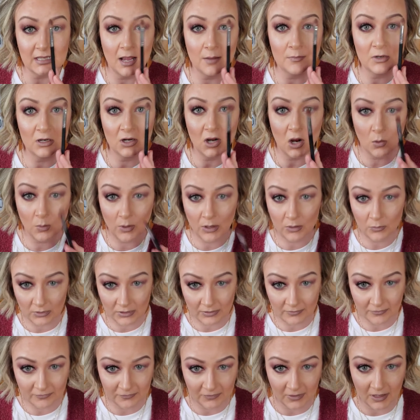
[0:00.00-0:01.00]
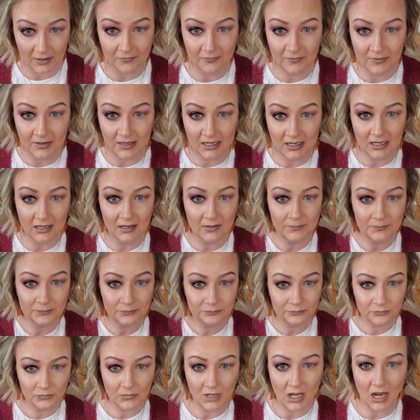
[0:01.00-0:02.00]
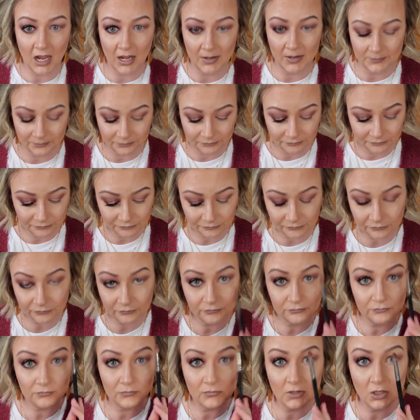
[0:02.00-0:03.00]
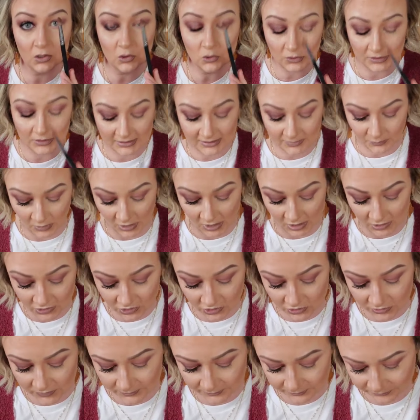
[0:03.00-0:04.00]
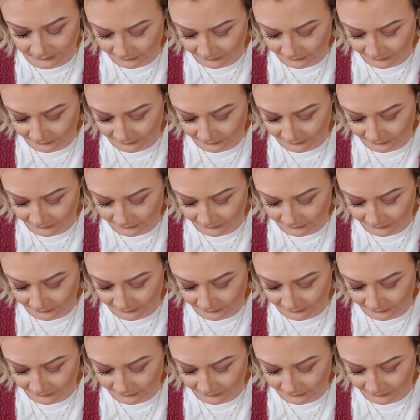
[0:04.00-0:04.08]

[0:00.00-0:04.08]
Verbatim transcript: I'm gonna go in with a fluffy um, crease brush.